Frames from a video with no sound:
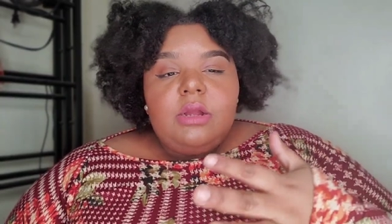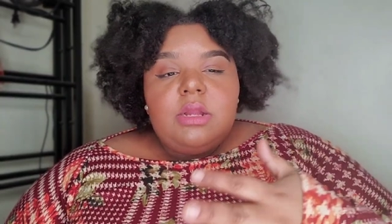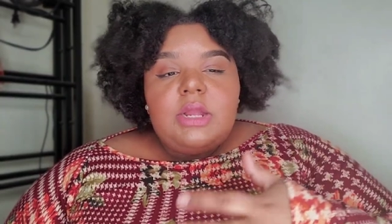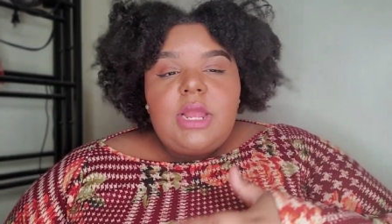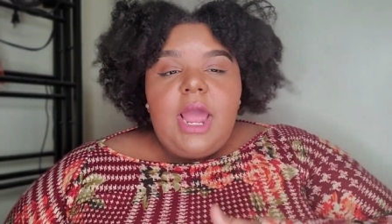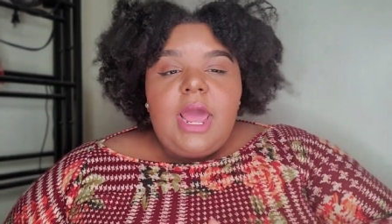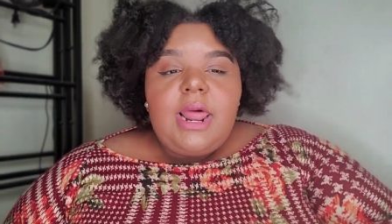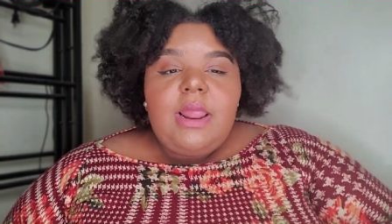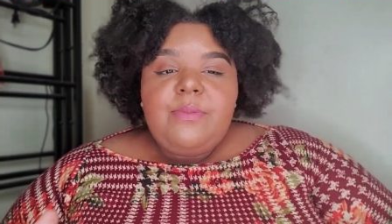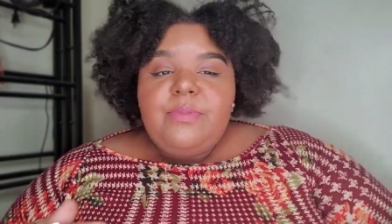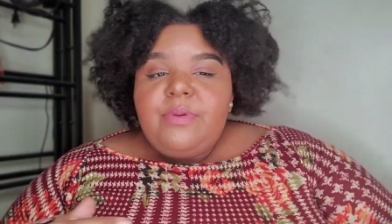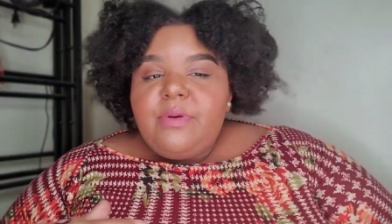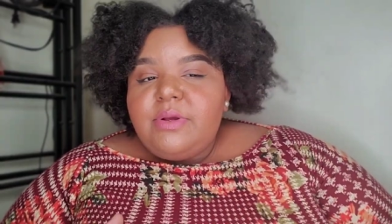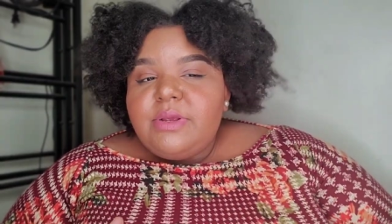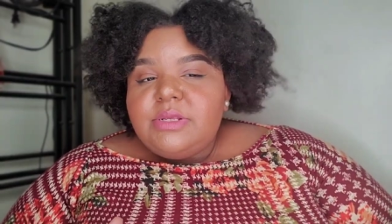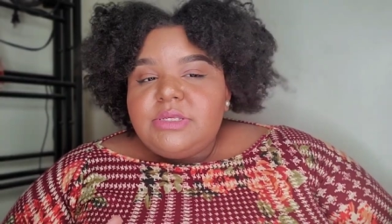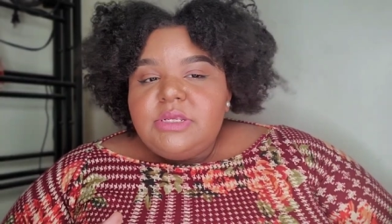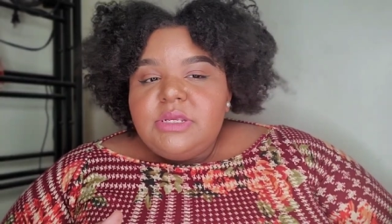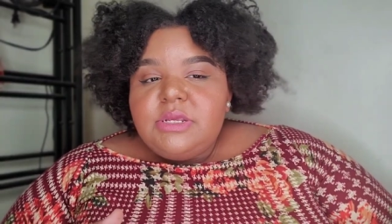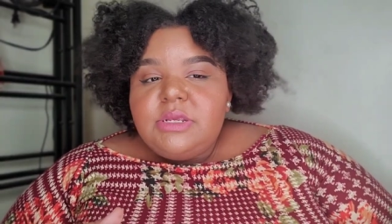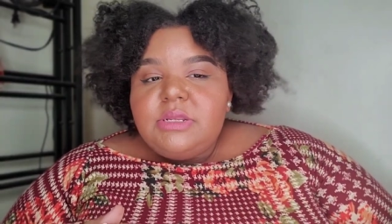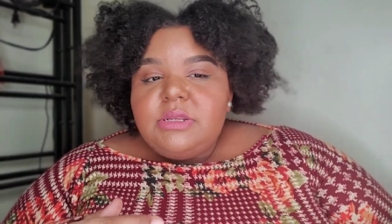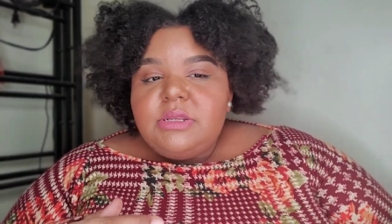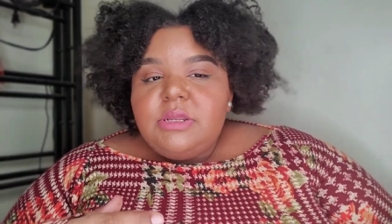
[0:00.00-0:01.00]
kind of
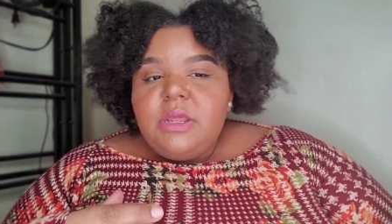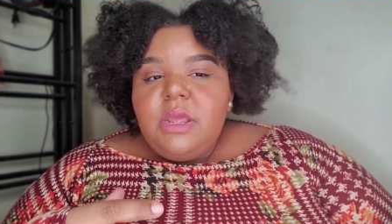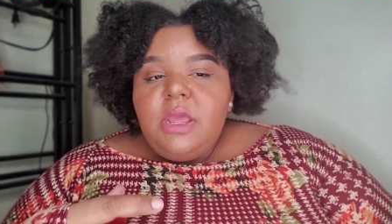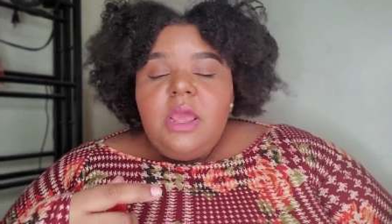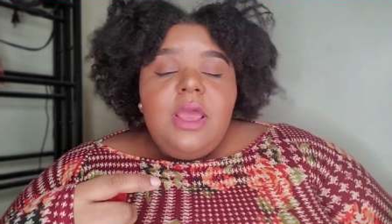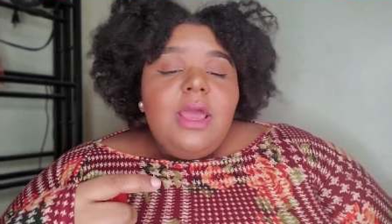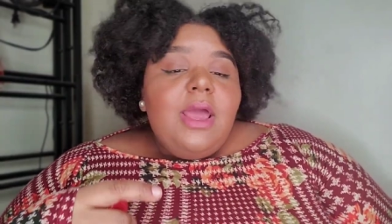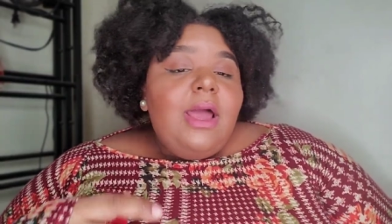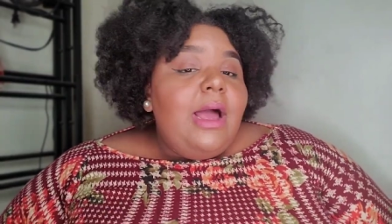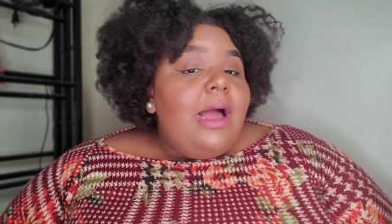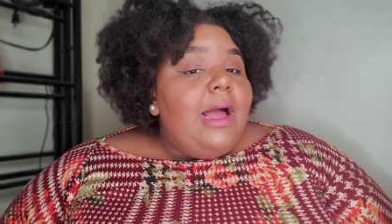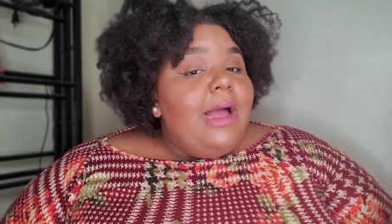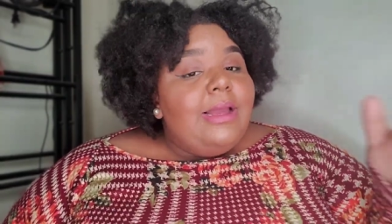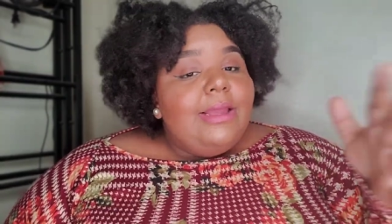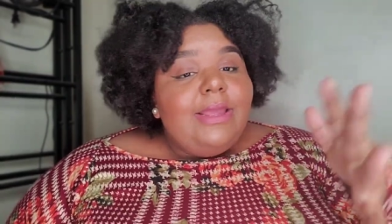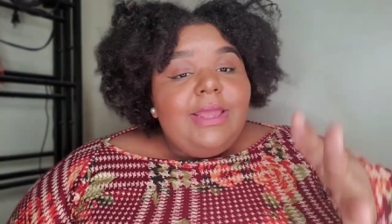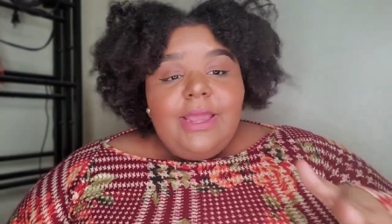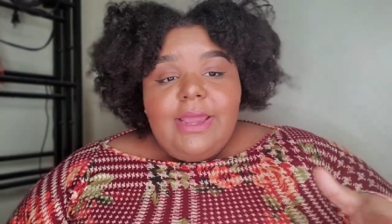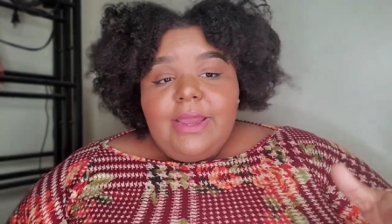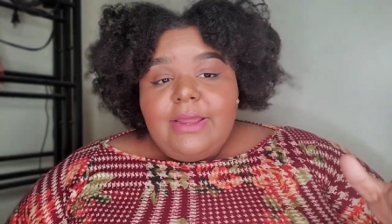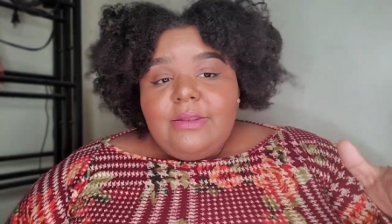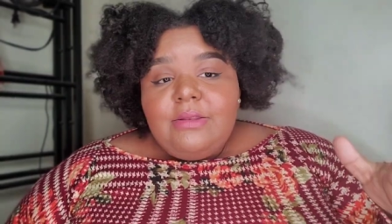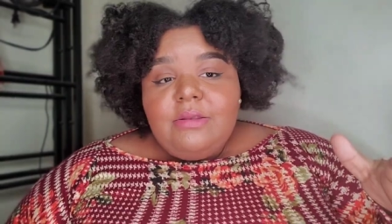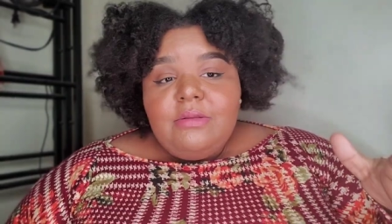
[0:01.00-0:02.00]
person.
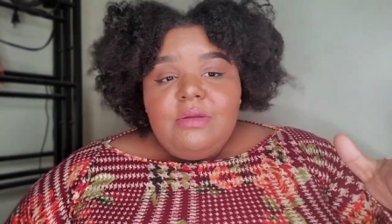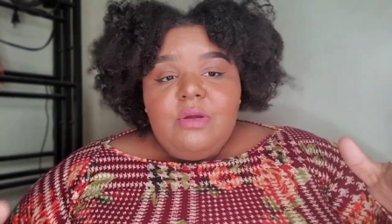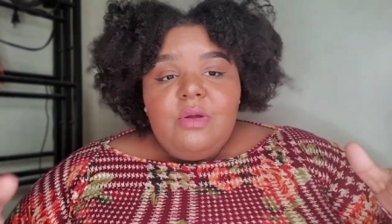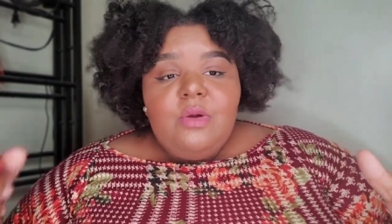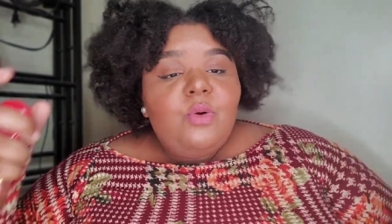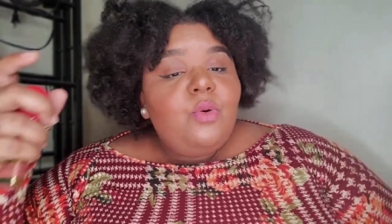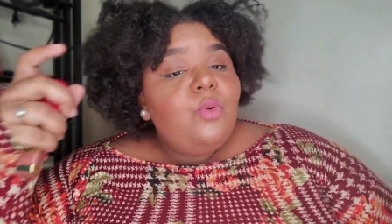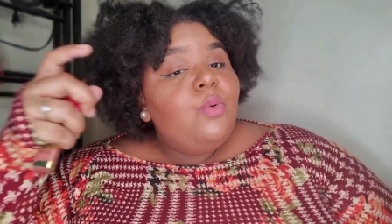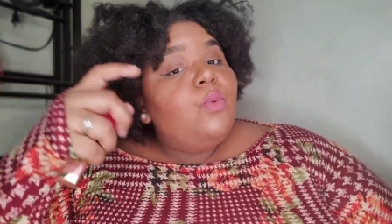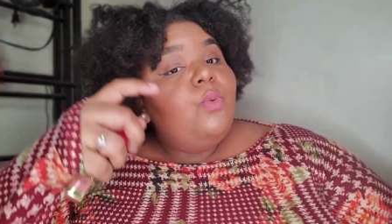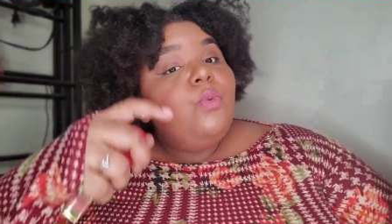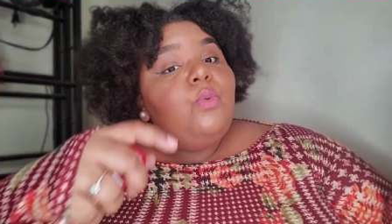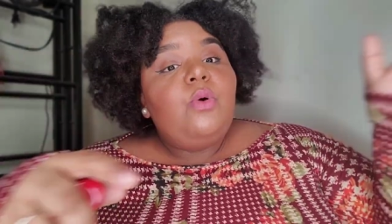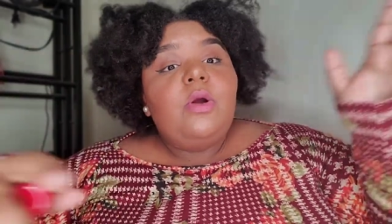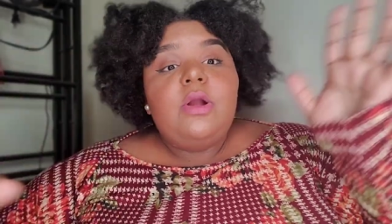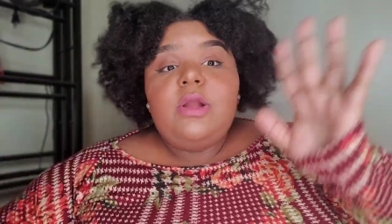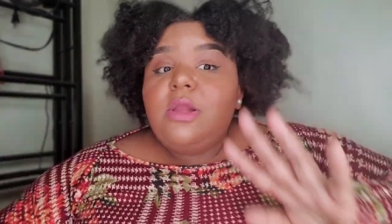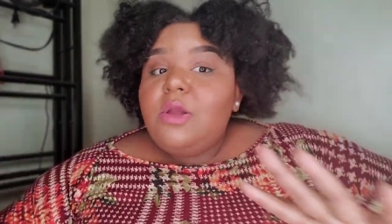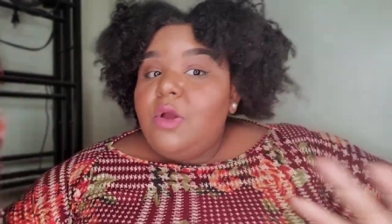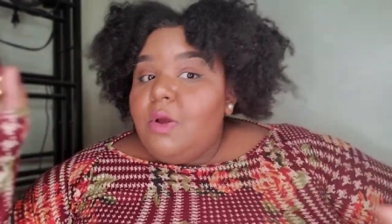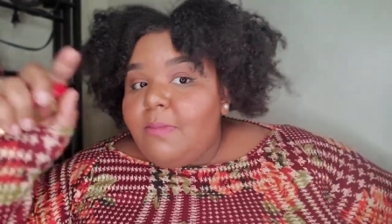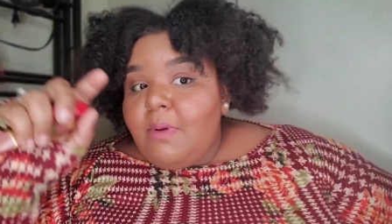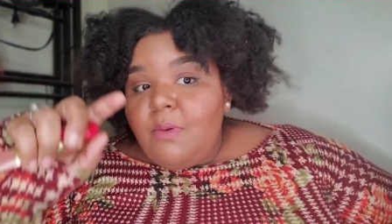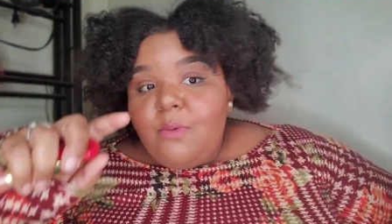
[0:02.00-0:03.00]
Again,
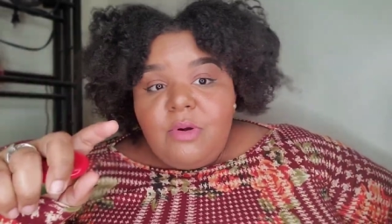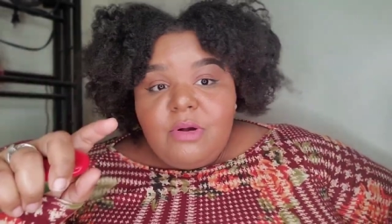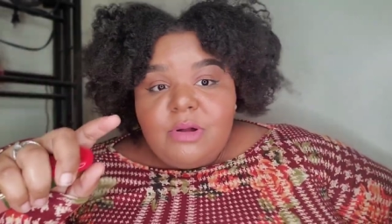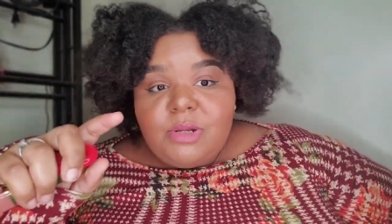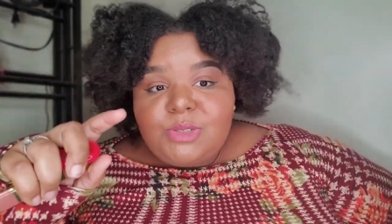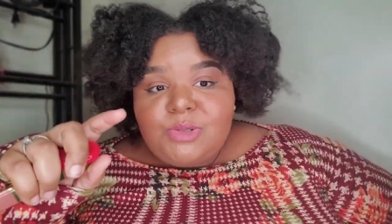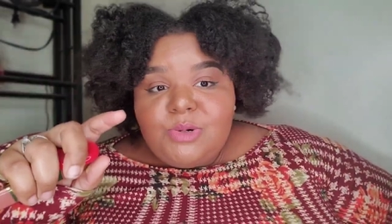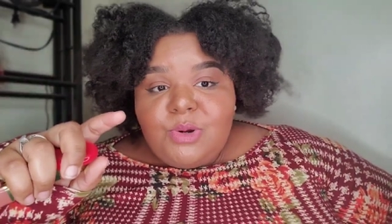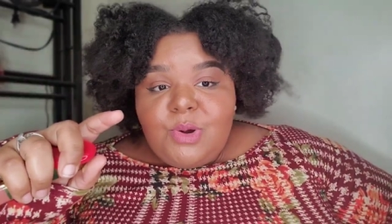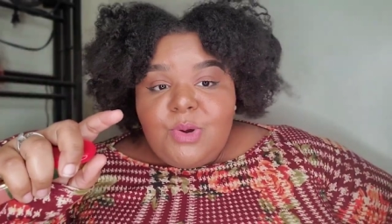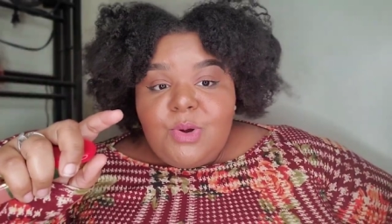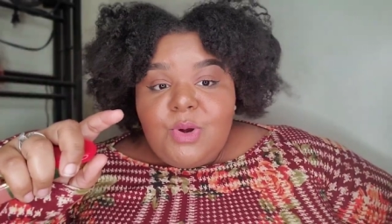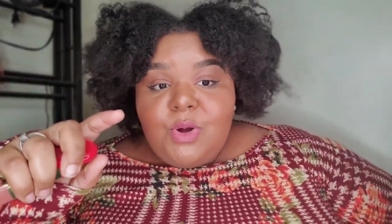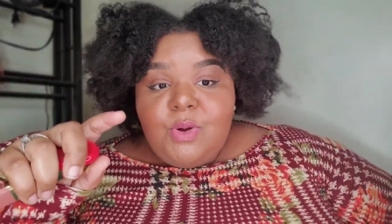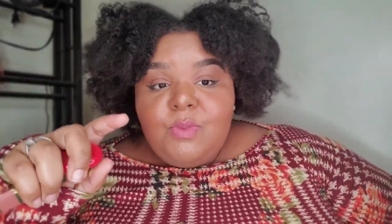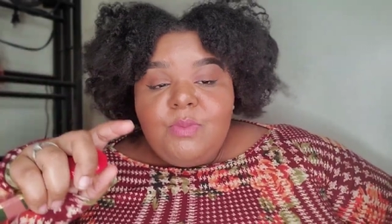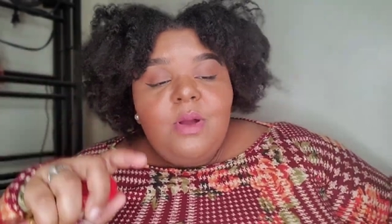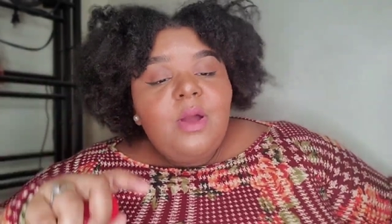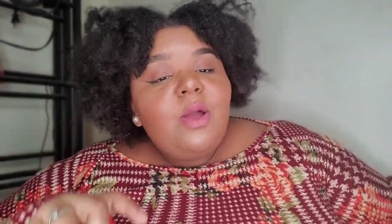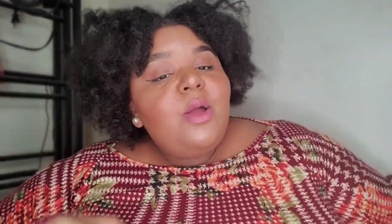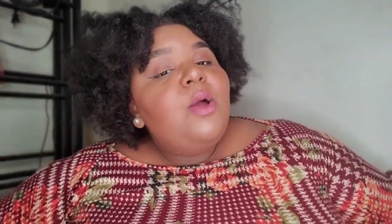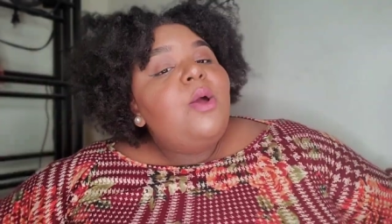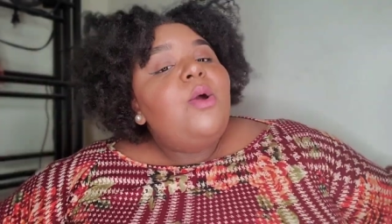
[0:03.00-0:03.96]
working on my wardrobe,